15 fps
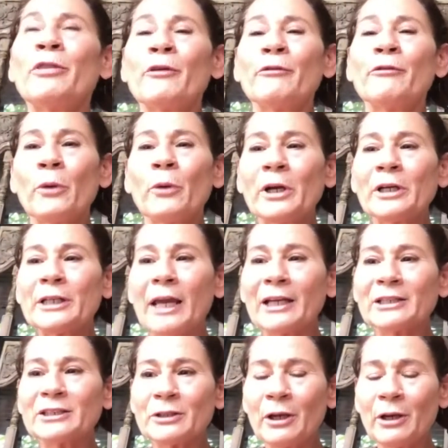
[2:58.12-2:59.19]
with a
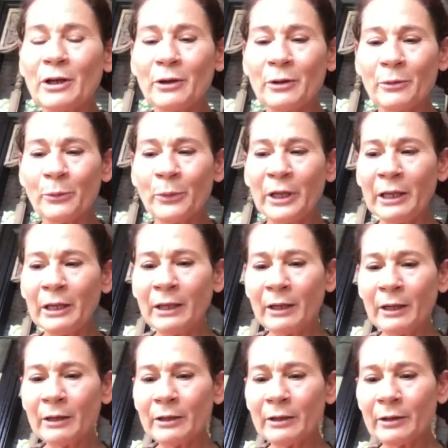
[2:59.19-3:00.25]
vortex,
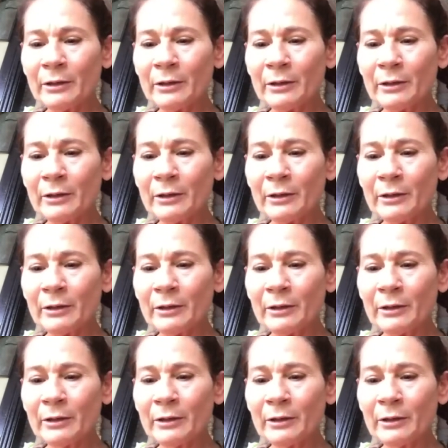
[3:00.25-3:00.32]
we